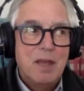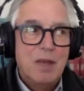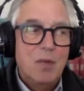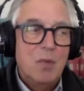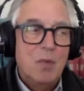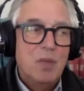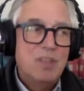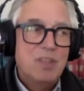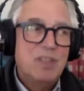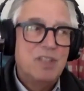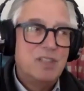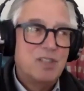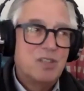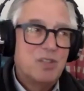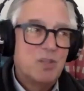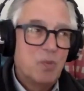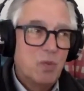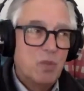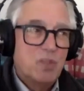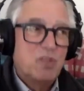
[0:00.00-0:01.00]
which
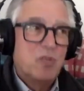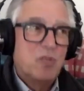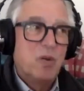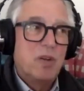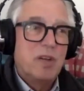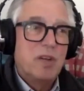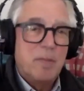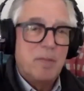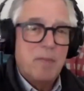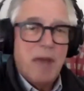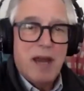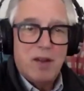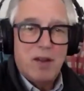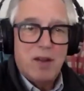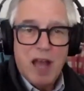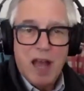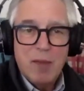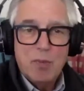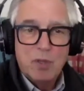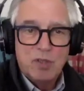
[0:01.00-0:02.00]
is was sort of the model
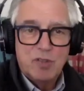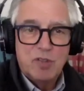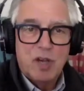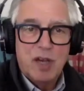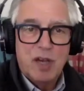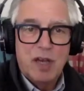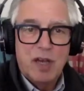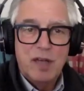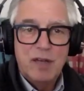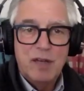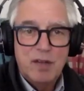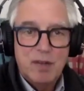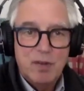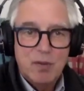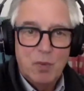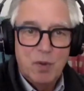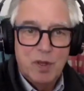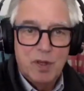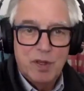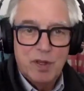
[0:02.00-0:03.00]
I was on
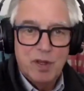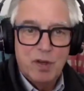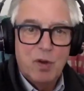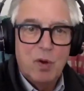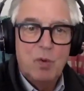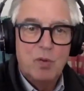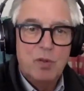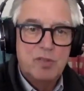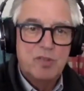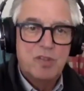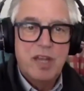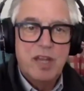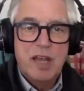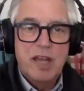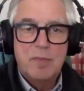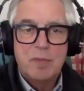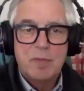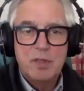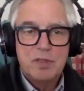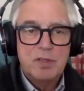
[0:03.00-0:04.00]
with an old
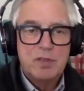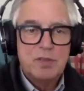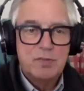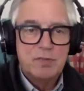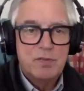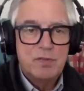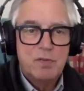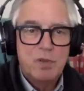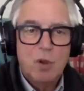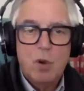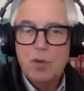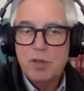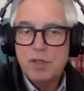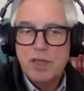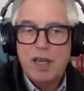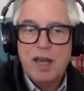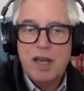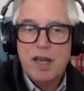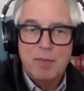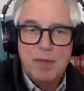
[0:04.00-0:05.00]
established old
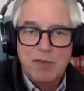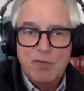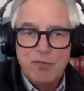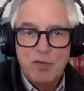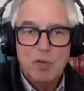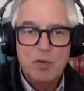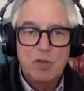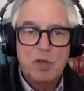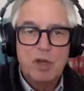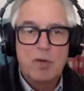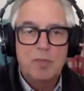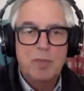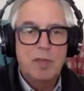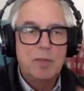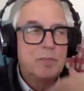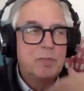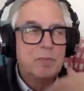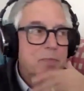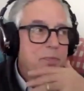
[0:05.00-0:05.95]
economy food company.